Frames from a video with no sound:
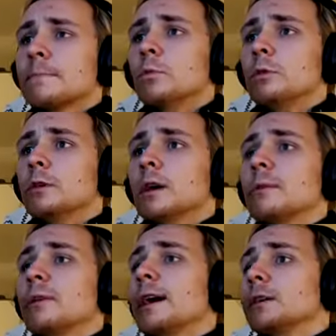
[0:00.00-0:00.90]
We're talking
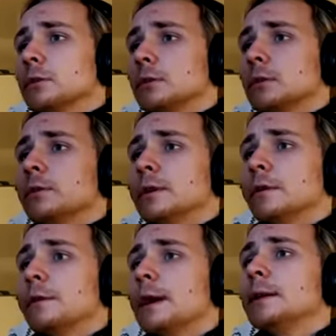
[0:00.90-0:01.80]
about actual cloning,
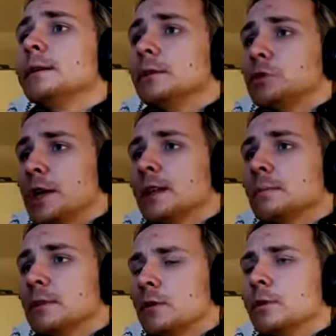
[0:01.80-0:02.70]
finding genetic
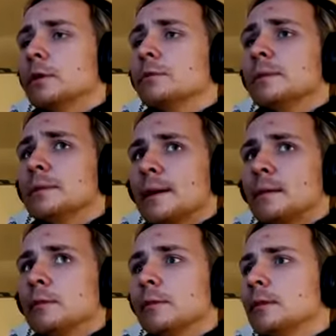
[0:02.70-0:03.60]
material from these
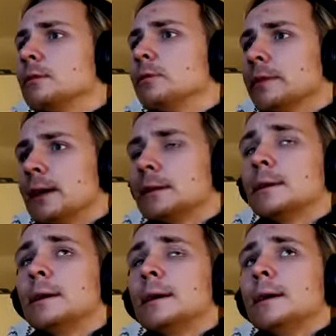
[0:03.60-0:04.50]
animals and doing that.
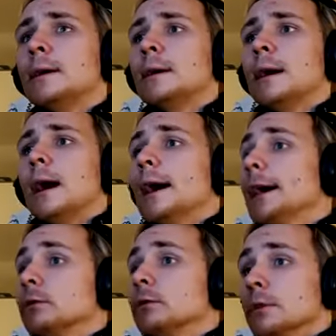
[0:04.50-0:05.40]
I
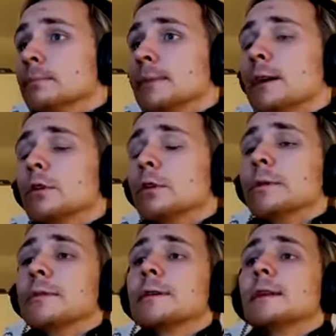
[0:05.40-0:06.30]
don't know. I don't know
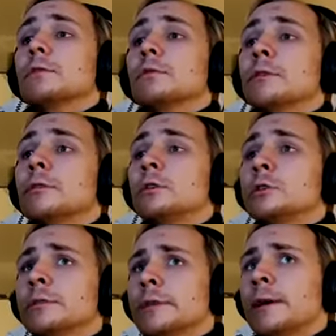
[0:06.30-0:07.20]
what the state of the research
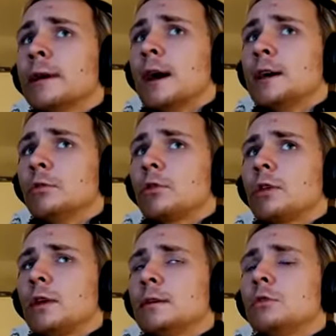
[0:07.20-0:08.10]
is there. I don't
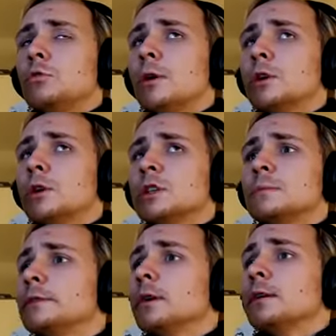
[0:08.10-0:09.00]
think too much has been
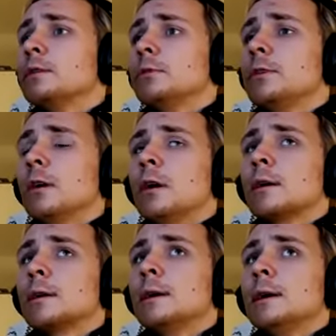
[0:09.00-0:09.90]
done with the
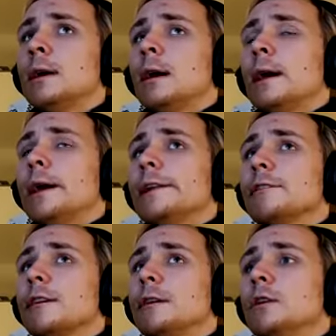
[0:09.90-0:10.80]
auk. I'll
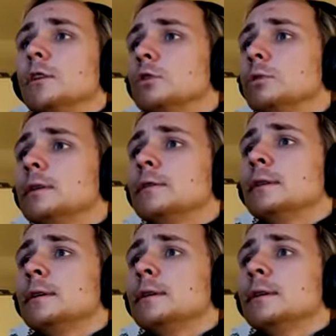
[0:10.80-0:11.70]
say that
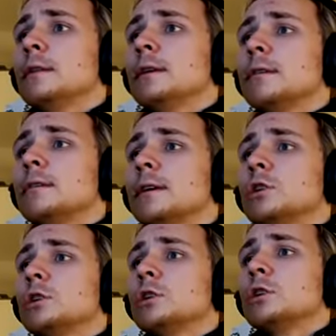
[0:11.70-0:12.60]
intuitively, the
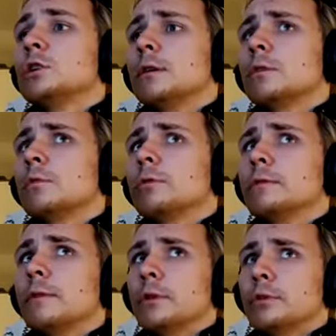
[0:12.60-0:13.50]
extinction of the great auk was
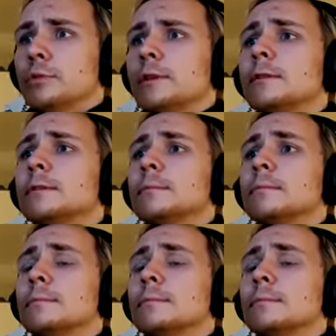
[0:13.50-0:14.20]
very recent.